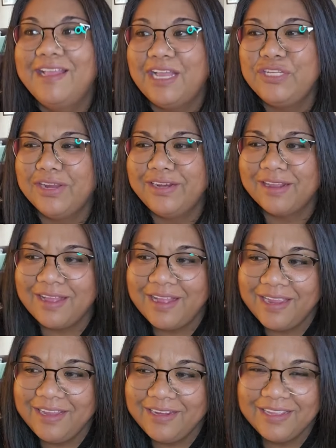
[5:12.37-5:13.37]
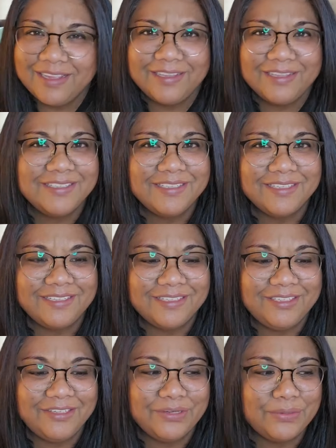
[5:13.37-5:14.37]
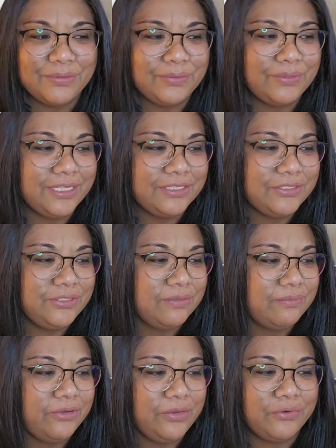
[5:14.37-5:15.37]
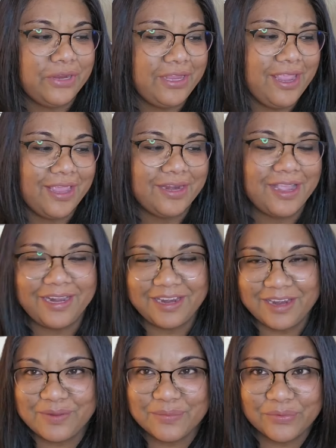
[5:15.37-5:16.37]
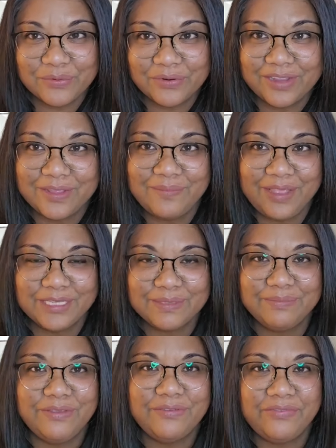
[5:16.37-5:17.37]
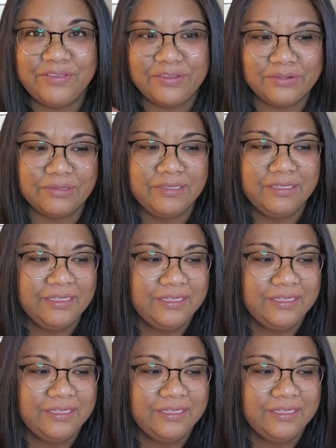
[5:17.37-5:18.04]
i try to hide it and you know it gets to the point where i can't hide it anymore and that makes me feel